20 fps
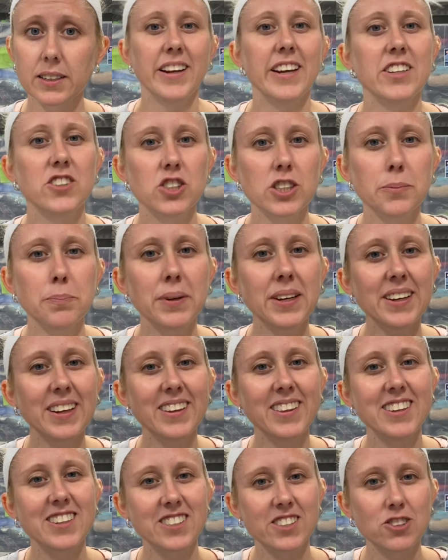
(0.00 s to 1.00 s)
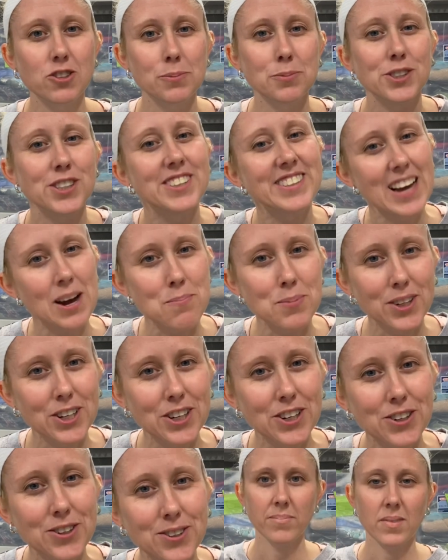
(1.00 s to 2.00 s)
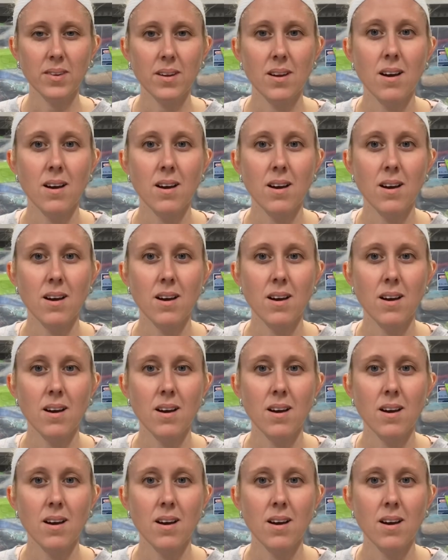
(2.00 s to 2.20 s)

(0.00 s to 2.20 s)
It should be in the description down below.